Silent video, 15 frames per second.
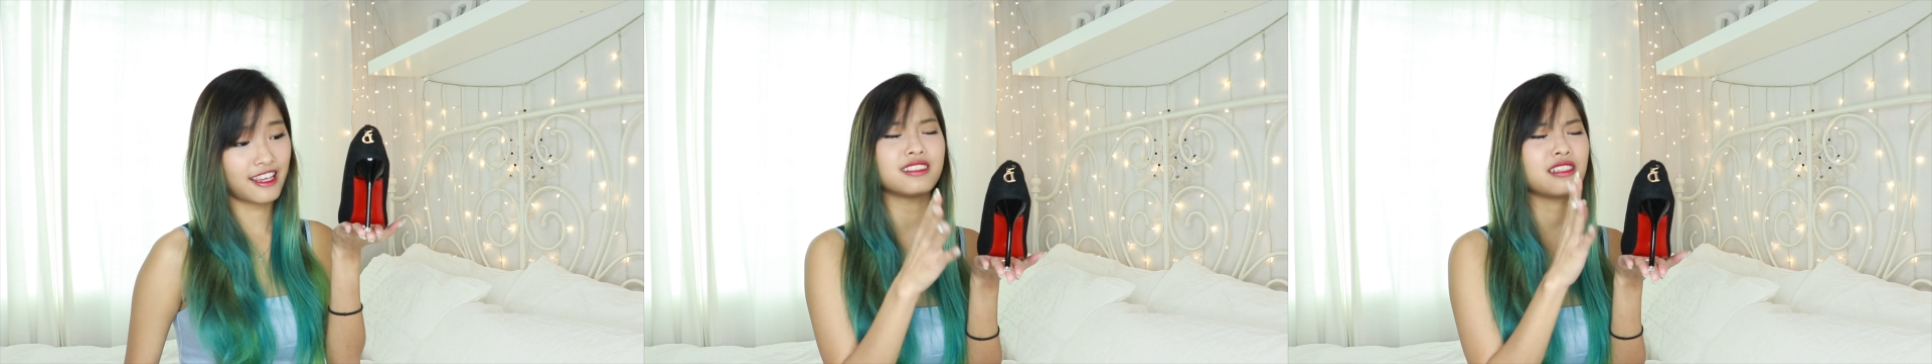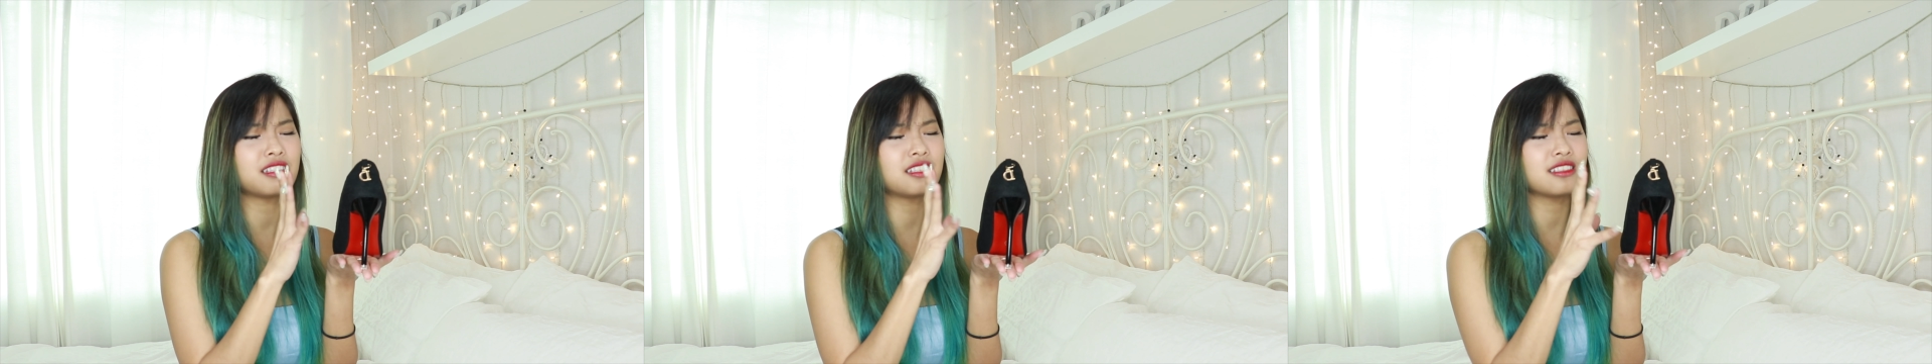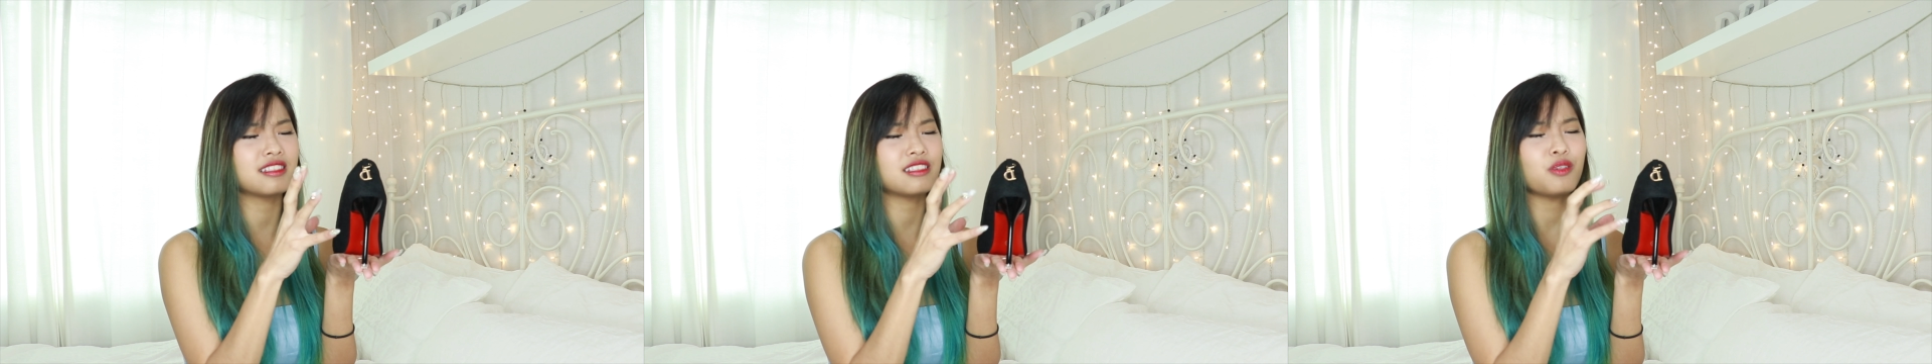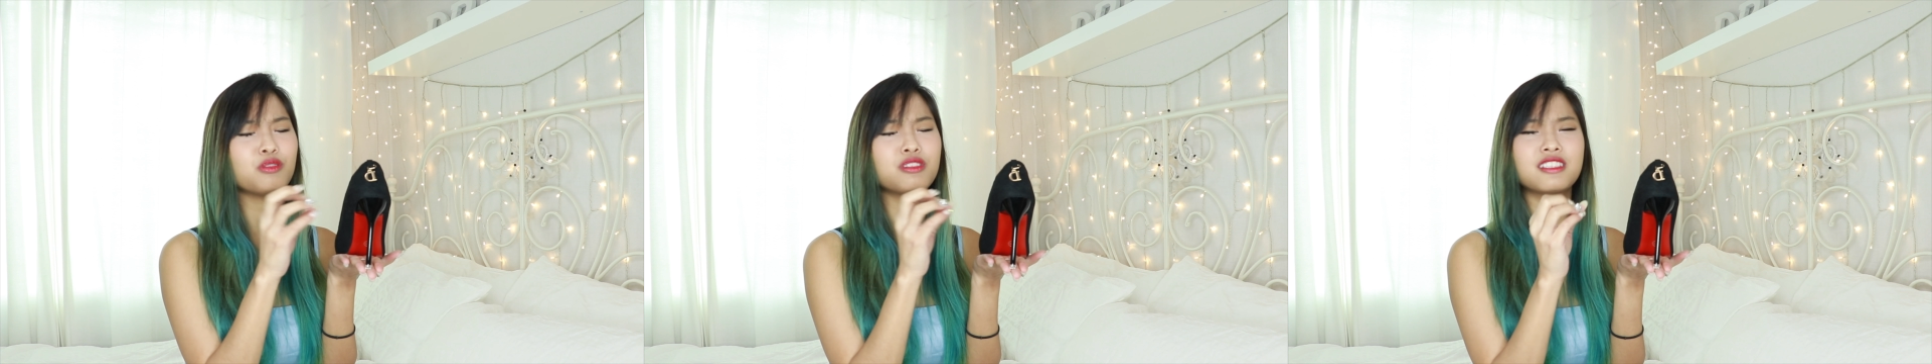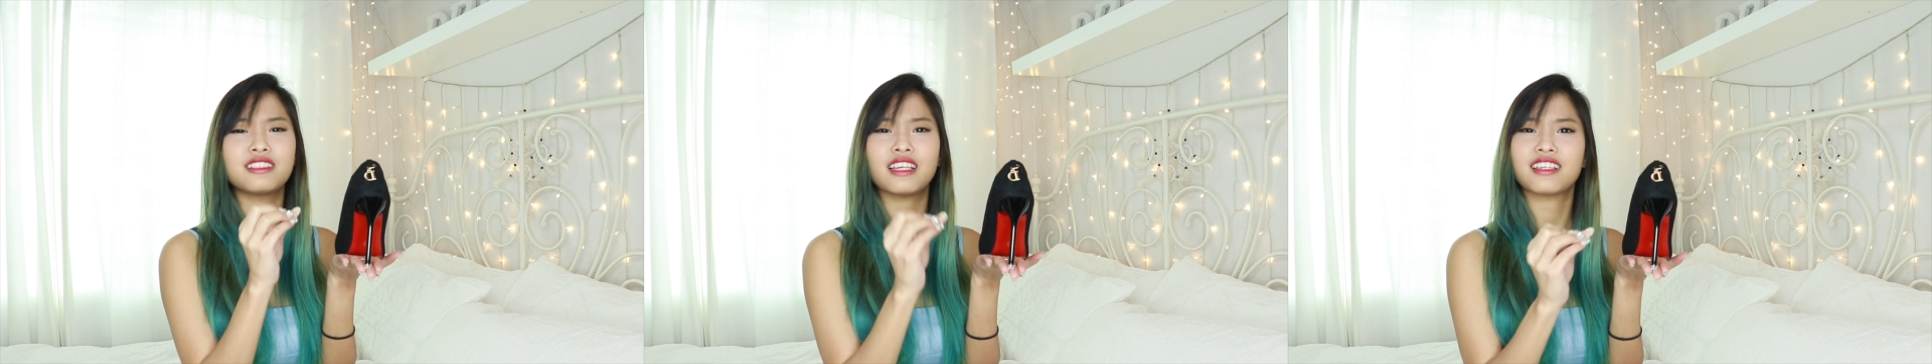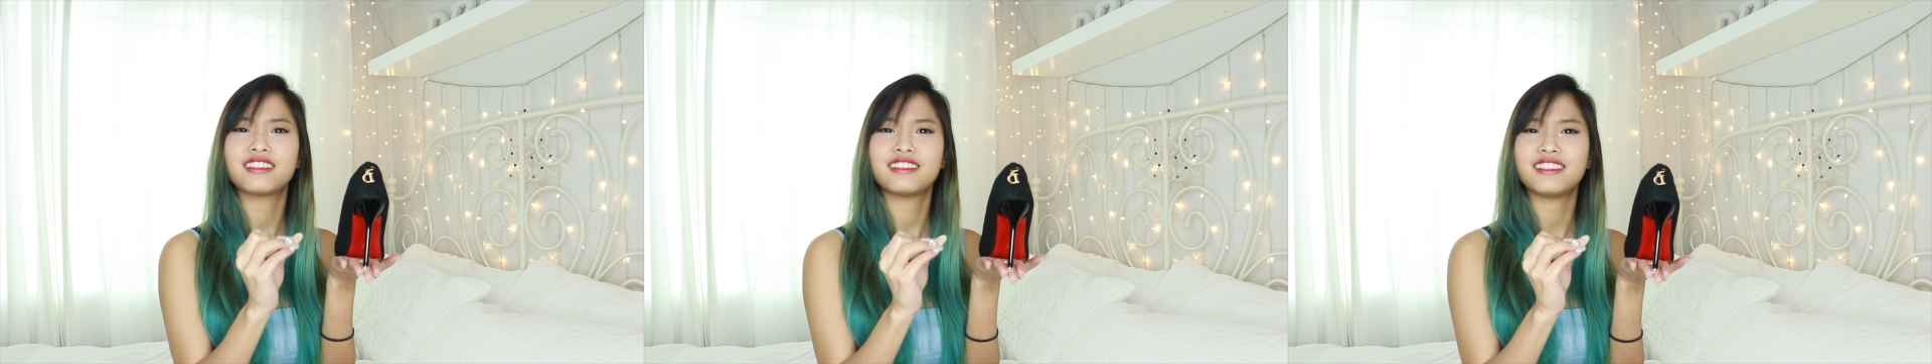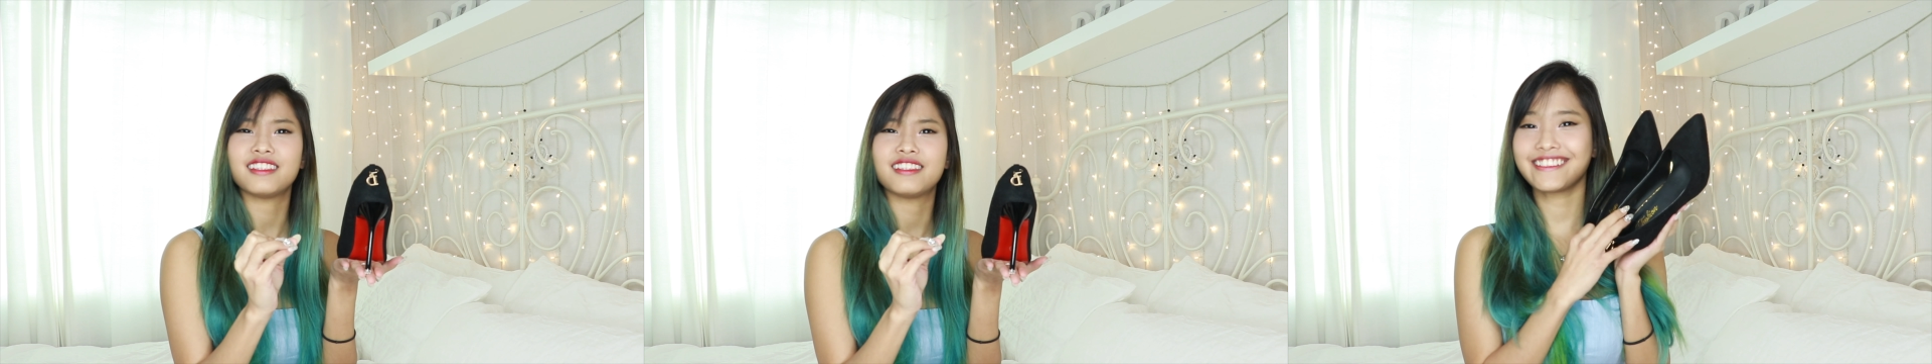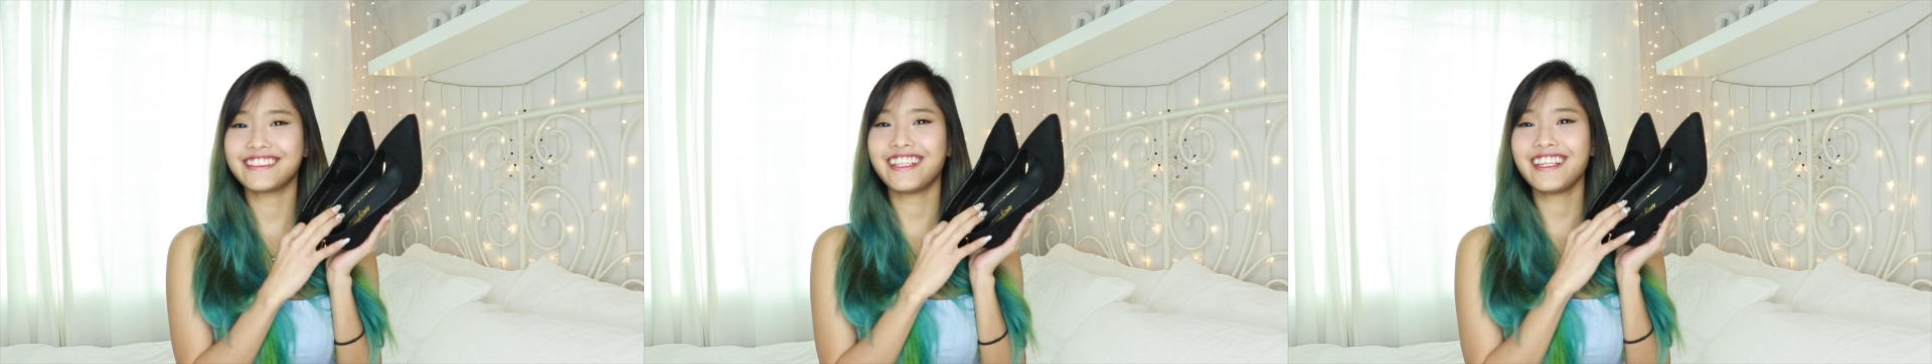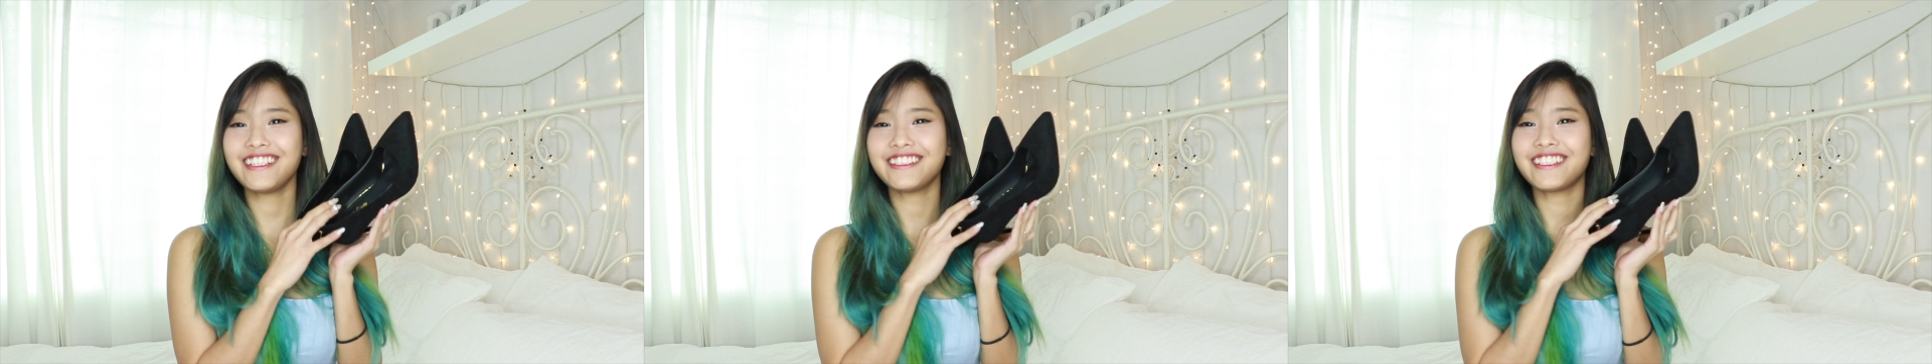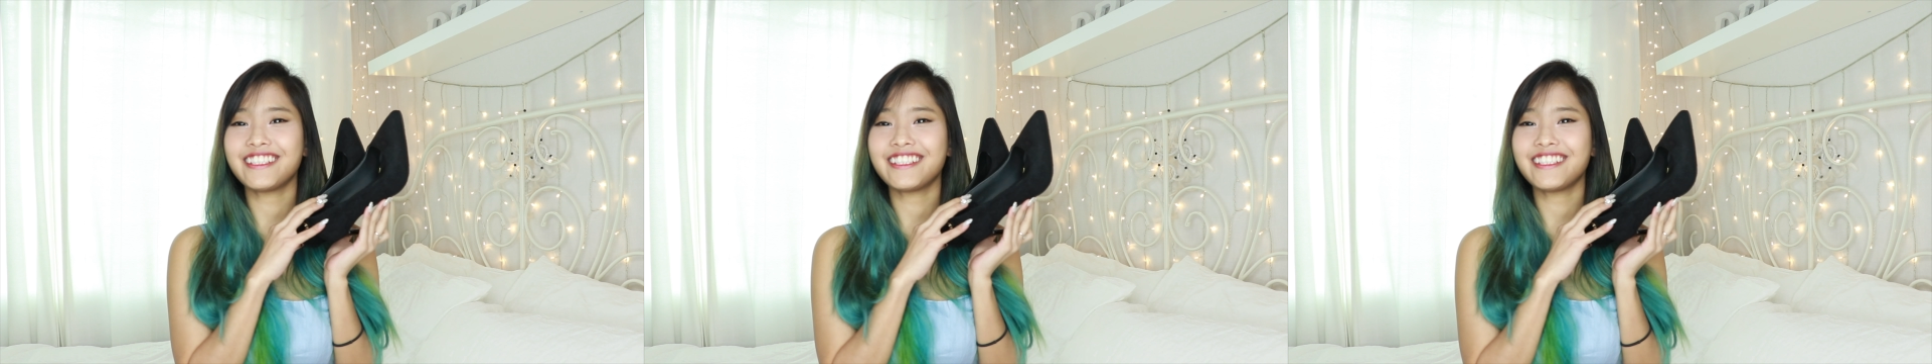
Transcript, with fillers: is so sexy. Yay, the